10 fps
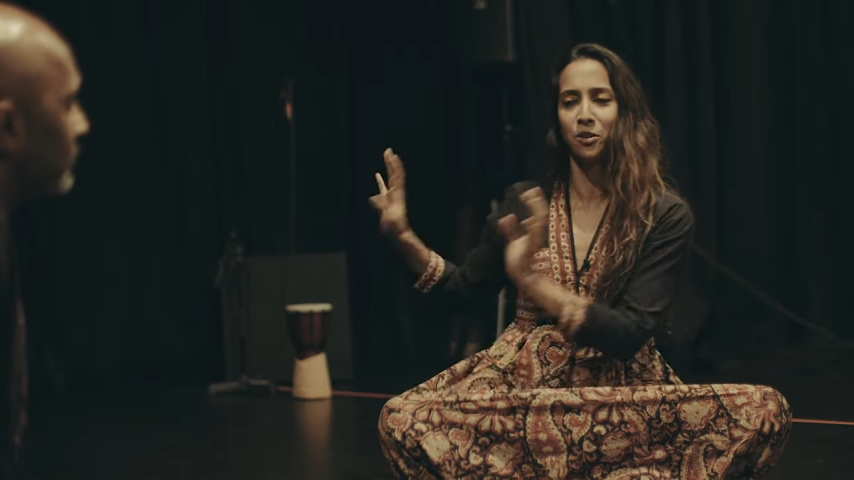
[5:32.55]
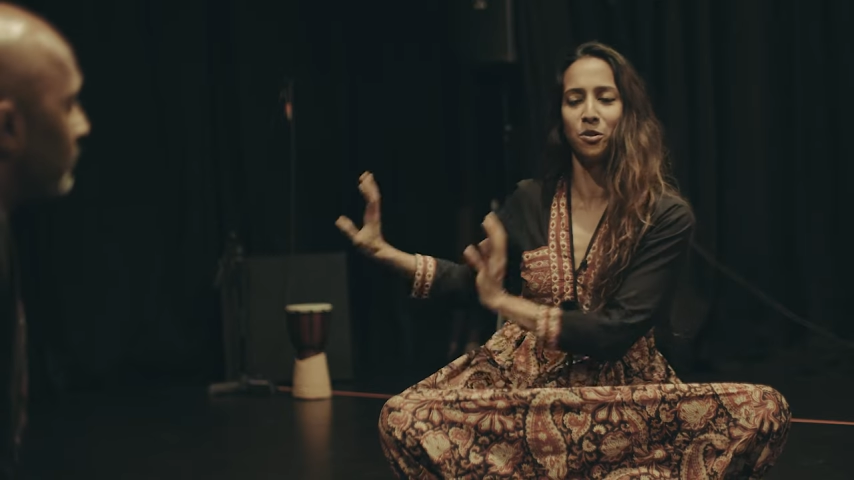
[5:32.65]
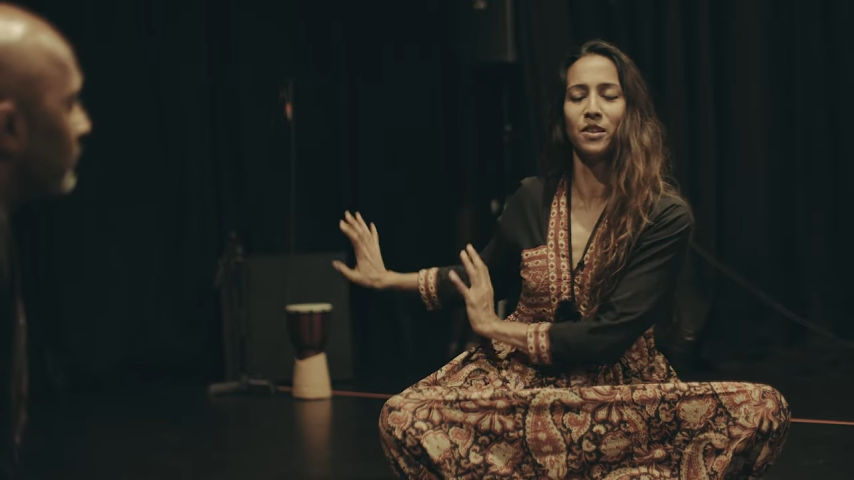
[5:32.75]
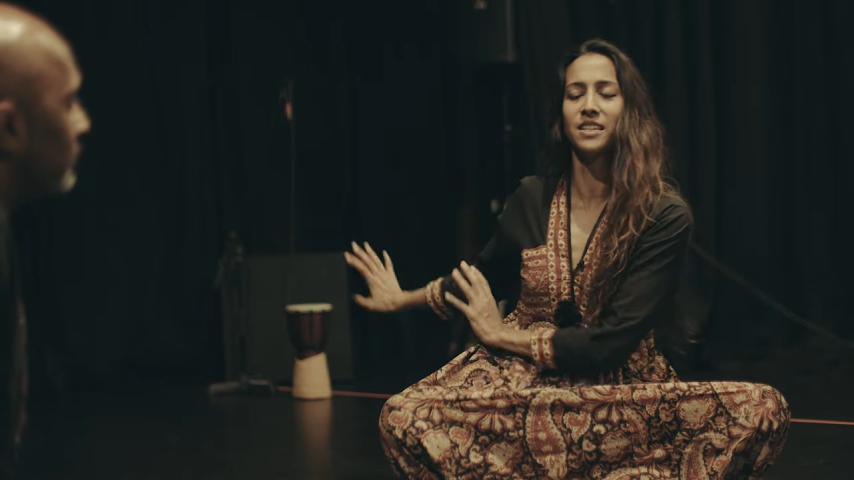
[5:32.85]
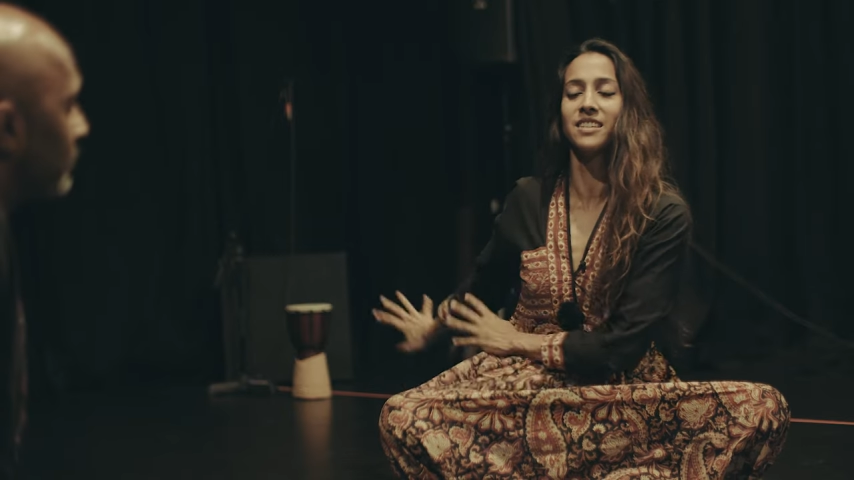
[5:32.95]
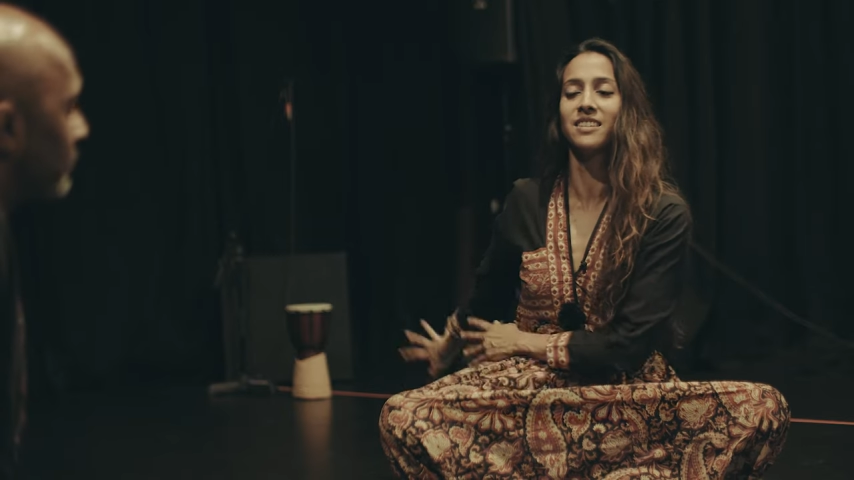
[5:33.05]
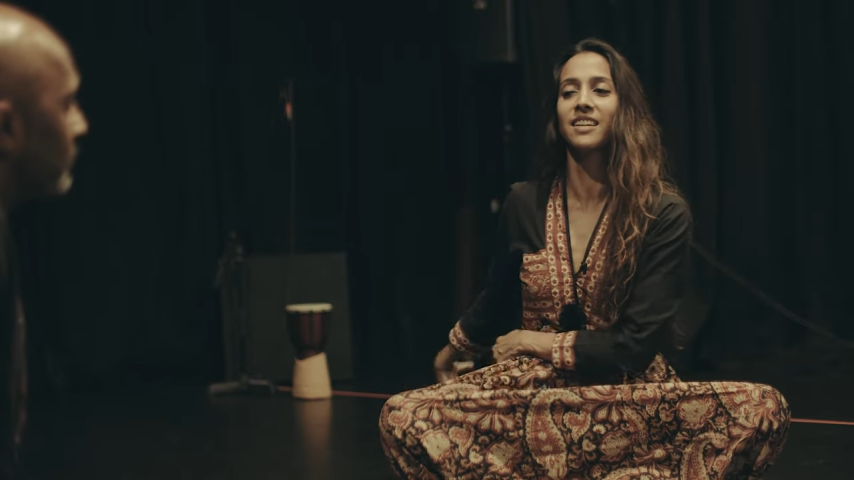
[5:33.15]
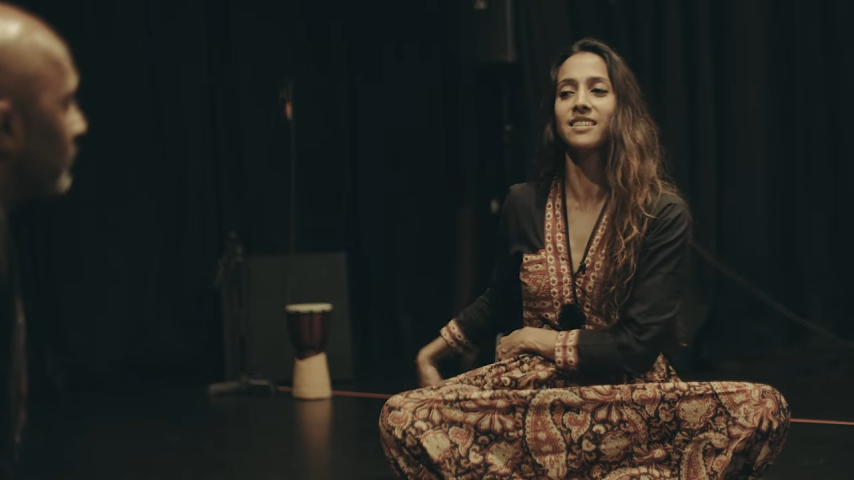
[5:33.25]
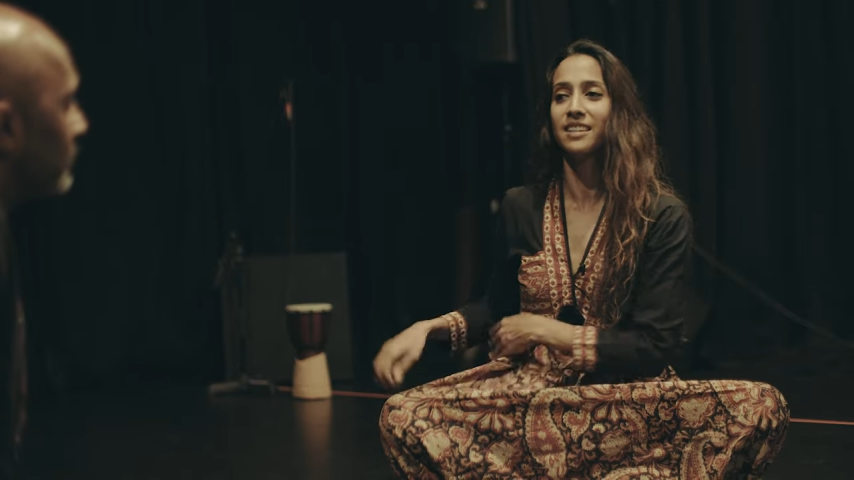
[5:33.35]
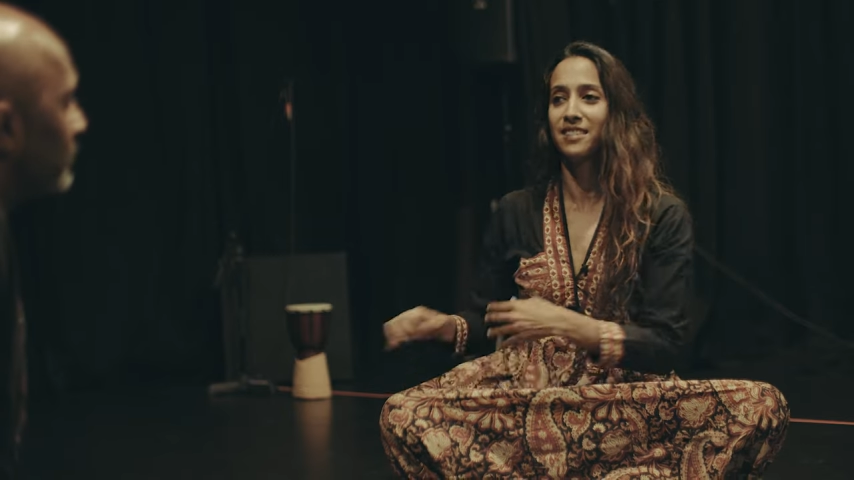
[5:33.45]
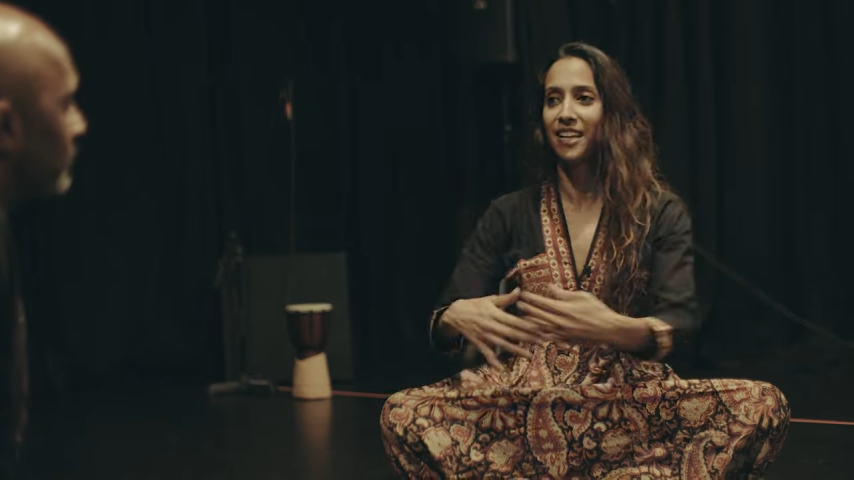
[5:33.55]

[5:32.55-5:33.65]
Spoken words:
no, that doesn't exist.